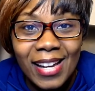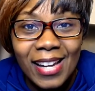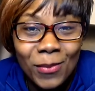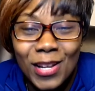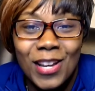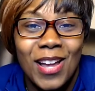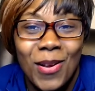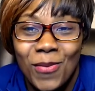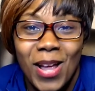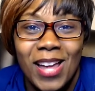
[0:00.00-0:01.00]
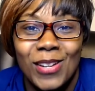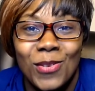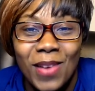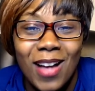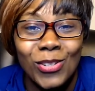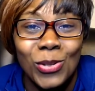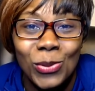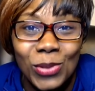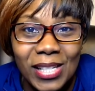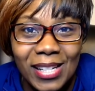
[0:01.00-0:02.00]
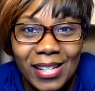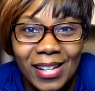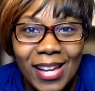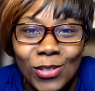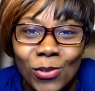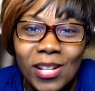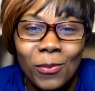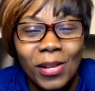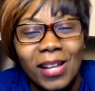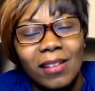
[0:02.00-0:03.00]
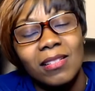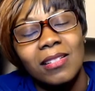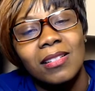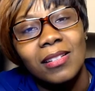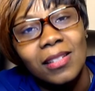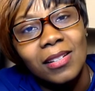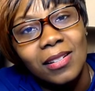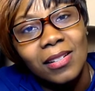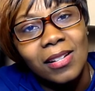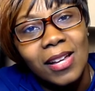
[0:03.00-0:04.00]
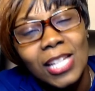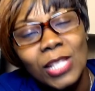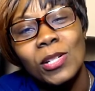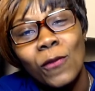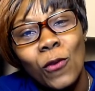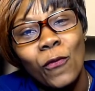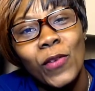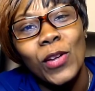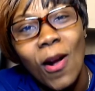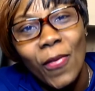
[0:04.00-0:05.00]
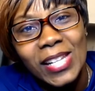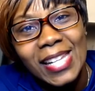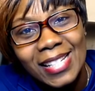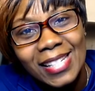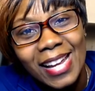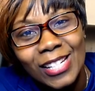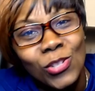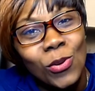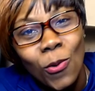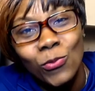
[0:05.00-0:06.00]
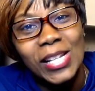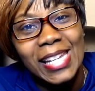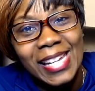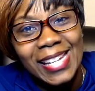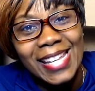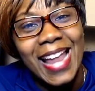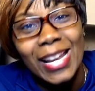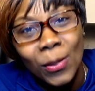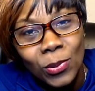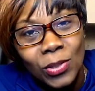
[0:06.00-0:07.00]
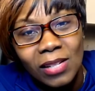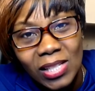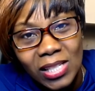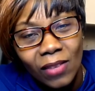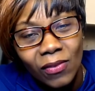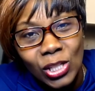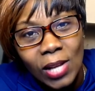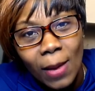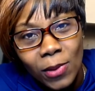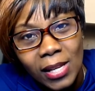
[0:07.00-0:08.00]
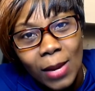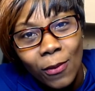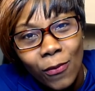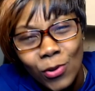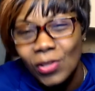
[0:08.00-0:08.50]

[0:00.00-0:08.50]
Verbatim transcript: I'm uh, I end up not using. And so then I'm like, especially if you figure out the next day that you don't need 90% of the stuff that you typed the day before,